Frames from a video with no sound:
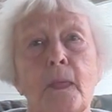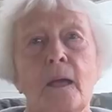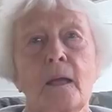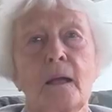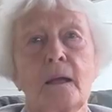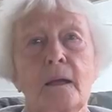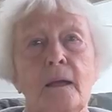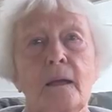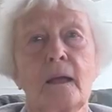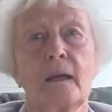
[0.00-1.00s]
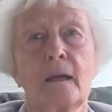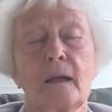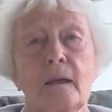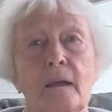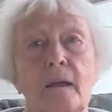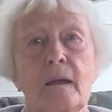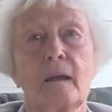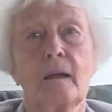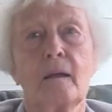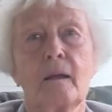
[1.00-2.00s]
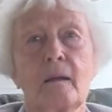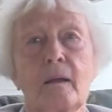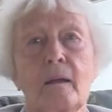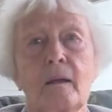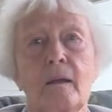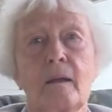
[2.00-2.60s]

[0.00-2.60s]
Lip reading: So how did he ask you to marry you?